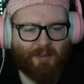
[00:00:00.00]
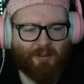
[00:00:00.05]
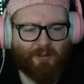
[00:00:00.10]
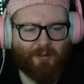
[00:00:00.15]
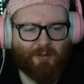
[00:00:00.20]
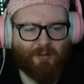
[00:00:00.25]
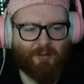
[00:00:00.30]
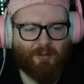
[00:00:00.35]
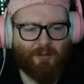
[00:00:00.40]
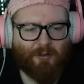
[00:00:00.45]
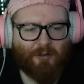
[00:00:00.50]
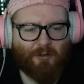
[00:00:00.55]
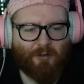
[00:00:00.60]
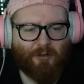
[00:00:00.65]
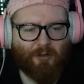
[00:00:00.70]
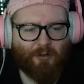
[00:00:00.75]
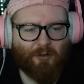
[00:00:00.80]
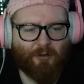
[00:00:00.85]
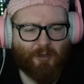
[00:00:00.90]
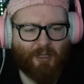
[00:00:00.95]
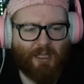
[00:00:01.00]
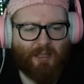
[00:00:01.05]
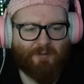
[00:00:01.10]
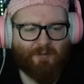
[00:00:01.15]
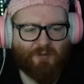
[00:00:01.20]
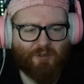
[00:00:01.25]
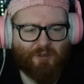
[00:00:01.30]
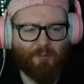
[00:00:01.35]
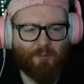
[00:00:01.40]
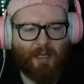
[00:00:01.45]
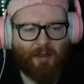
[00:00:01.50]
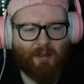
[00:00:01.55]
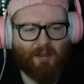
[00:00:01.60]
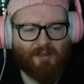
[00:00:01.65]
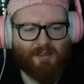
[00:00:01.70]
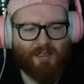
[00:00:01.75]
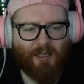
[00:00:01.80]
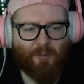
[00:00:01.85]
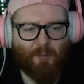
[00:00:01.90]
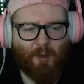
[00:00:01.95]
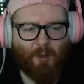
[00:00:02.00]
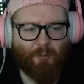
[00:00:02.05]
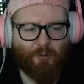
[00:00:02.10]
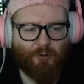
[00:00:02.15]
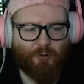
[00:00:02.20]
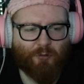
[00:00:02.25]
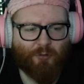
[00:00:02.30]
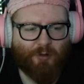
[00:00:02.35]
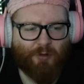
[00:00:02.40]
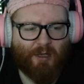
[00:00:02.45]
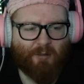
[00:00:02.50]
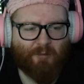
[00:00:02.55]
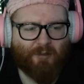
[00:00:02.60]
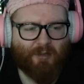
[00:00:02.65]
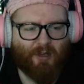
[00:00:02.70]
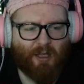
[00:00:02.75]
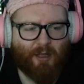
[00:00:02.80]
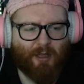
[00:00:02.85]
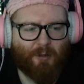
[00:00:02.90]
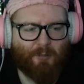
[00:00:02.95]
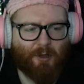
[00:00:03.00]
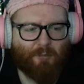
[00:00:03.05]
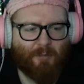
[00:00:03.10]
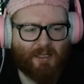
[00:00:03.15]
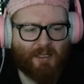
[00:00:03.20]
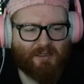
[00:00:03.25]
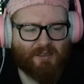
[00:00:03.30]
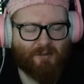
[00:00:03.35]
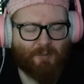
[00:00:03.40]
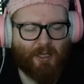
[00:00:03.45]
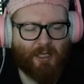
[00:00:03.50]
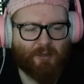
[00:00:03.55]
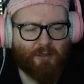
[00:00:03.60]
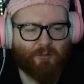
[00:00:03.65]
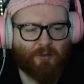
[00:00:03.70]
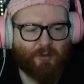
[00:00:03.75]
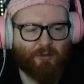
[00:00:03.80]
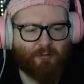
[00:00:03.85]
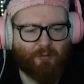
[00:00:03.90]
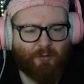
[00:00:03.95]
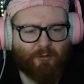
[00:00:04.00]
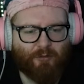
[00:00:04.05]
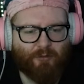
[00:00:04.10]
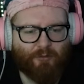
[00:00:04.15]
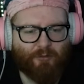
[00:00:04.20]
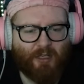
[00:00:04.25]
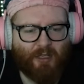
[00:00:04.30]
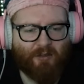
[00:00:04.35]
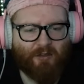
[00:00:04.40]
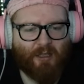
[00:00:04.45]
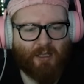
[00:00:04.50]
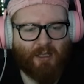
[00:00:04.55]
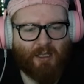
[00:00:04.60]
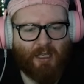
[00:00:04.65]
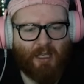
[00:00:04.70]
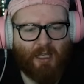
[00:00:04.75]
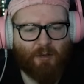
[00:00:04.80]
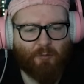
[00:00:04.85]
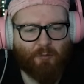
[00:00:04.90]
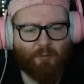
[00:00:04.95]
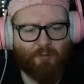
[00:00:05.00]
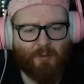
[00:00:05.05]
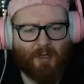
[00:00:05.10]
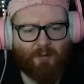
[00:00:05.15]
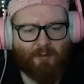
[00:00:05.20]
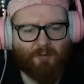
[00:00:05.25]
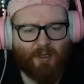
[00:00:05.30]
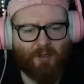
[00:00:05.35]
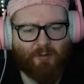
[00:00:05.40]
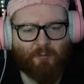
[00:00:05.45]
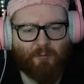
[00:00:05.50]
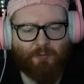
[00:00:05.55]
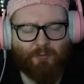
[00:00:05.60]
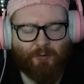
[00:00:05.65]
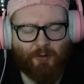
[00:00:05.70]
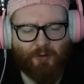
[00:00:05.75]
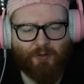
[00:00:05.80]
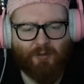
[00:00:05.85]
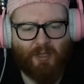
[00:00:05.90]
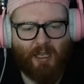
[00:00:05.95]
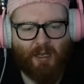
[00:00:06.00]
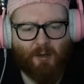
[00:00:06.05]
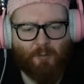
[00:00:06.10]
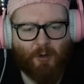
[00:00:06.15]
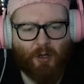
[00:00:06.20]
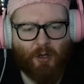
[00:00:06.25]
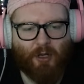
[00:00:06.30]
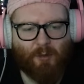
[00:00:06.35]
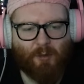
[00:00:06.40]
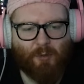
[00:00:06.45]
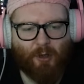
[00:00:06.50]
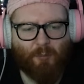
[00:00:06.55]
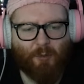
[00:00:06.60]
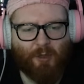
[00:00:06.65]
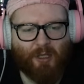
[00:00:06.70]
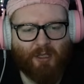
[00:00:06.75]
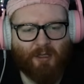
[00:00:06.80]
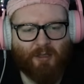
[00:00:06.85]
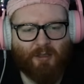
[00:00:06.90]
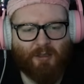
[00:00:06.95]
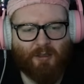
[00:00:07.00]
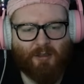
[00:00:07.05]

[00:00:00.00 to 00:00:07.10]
Line, look, if it's about that time I puked green slime and masturbated with a crucifix, it was my first keg party, Bobby.